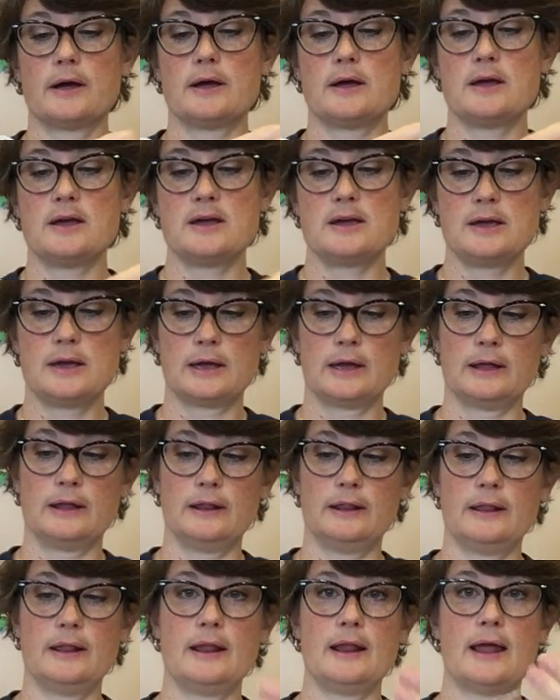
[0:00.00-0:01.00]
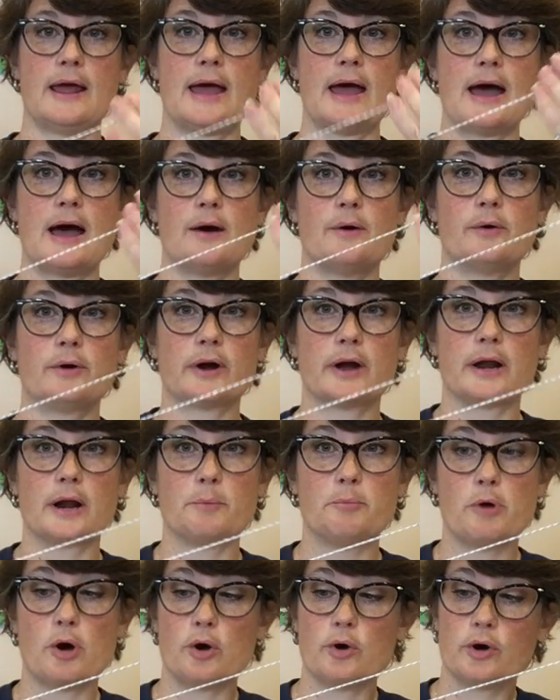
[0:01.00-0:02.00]
Okay, now we're going
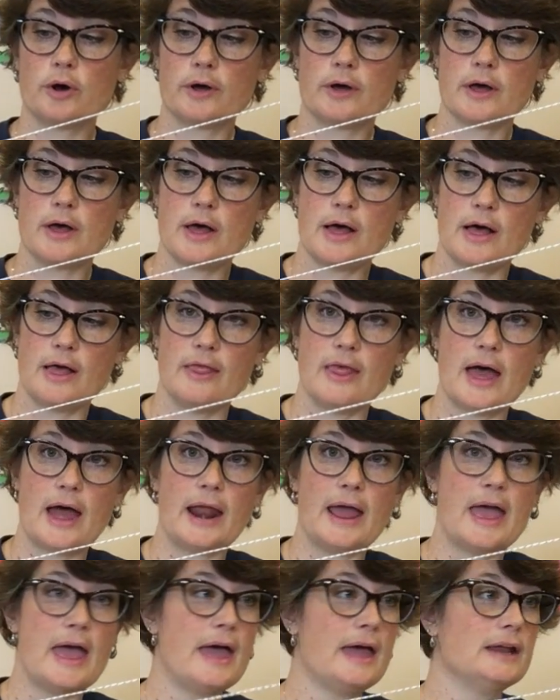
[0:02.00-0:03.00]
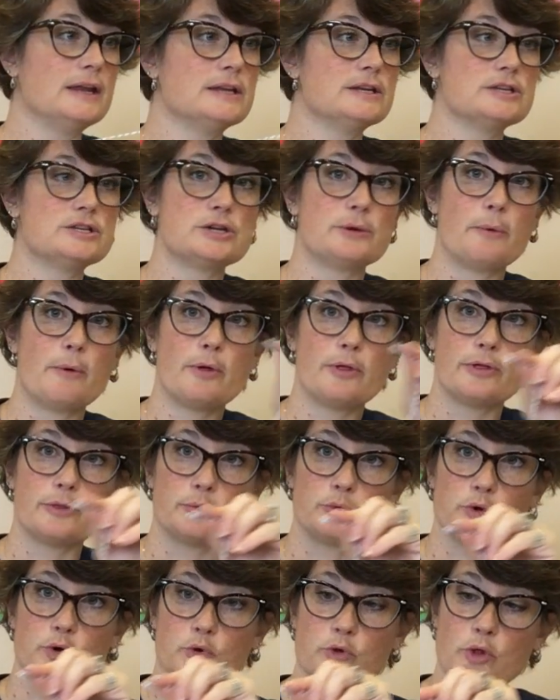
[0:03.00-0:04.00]
to poke that end
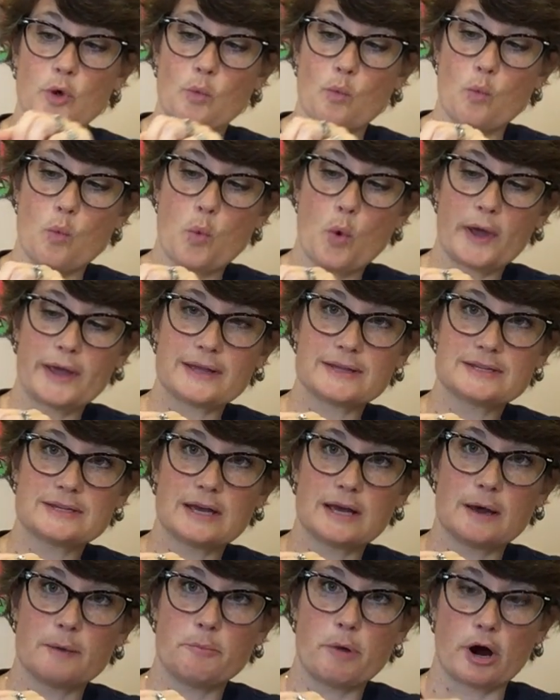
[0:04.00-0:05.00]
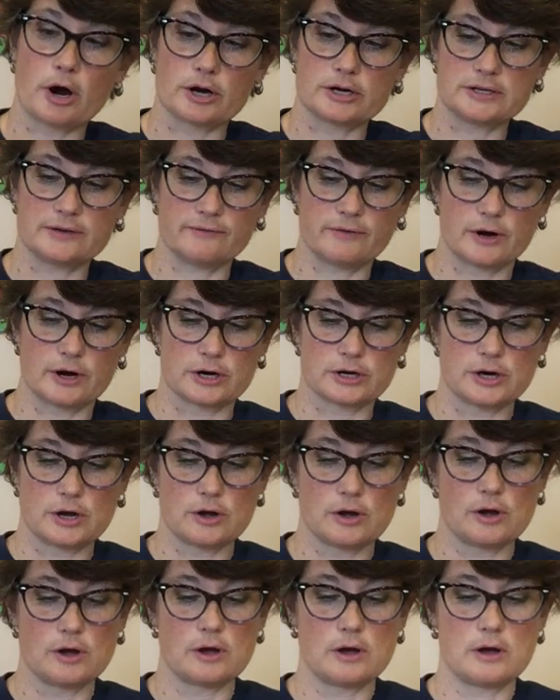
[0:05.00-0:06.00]
through the white part of our
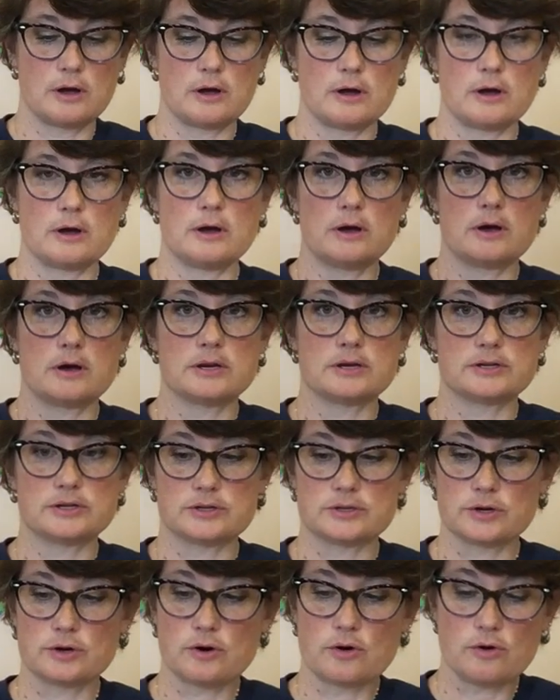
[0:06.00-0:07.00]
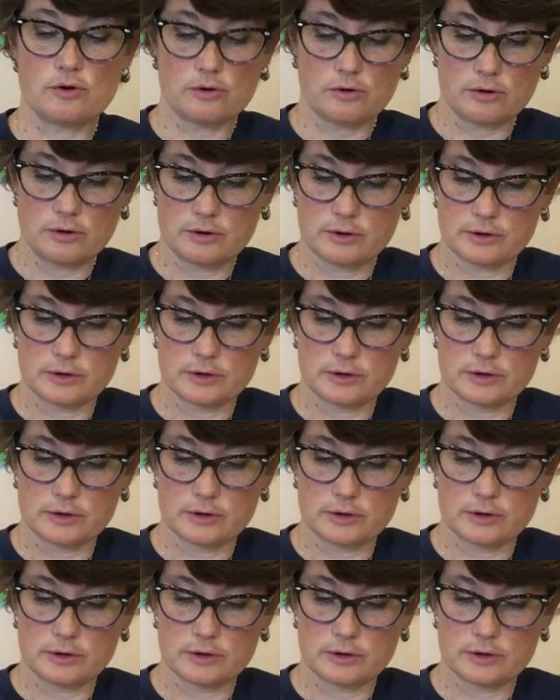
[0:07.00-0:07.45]
circle.